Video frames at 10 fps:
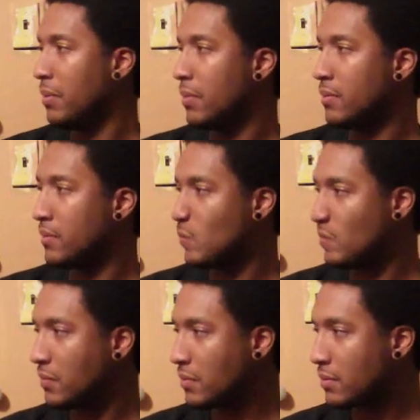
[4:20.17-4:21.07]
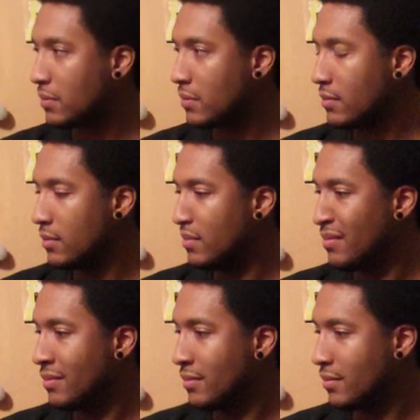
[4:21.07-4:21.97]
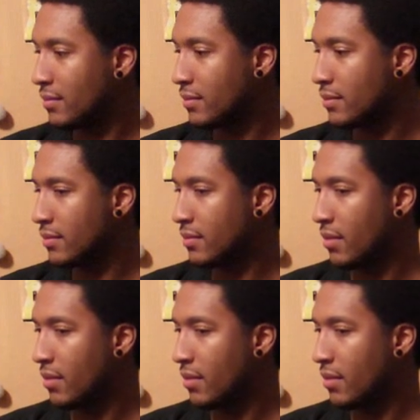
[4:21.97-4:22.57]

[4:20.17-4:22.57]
And then you have to download it, right?